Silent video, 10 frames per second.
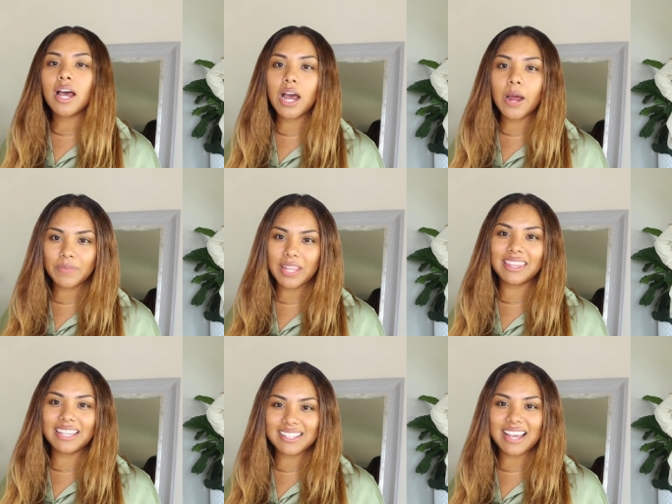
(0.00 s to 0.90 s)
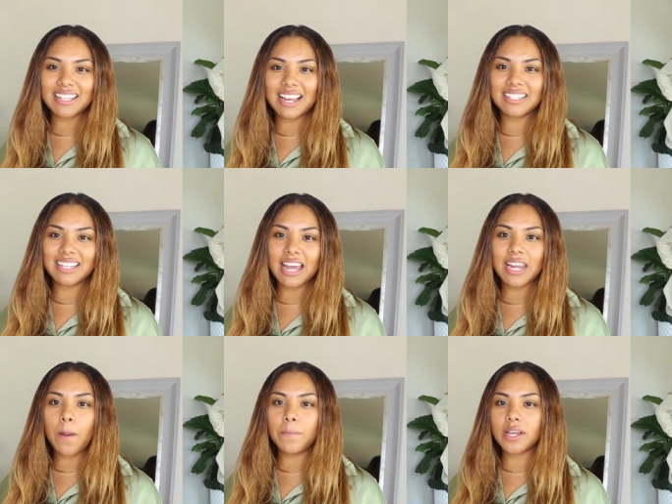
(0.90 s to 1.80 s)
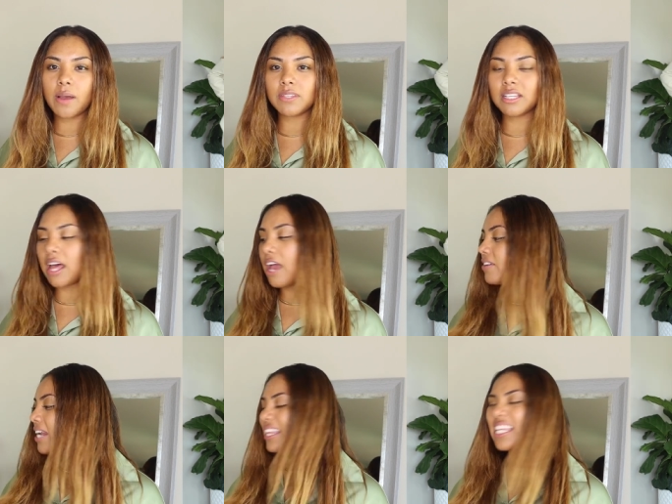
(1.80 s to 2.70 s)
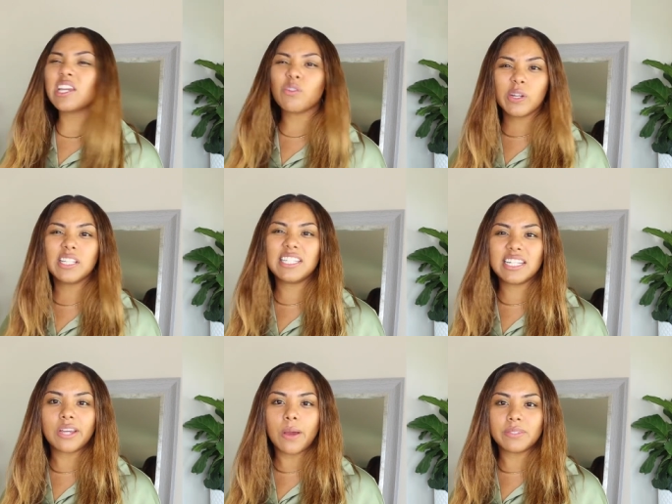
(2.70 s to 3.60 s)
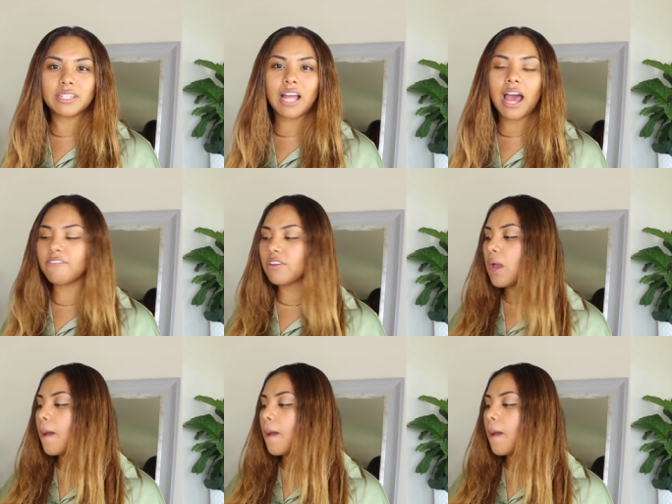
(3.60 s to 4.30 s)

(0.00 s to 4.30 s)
Um, and things like that to kind of help it come to life. And I think it really did come to life.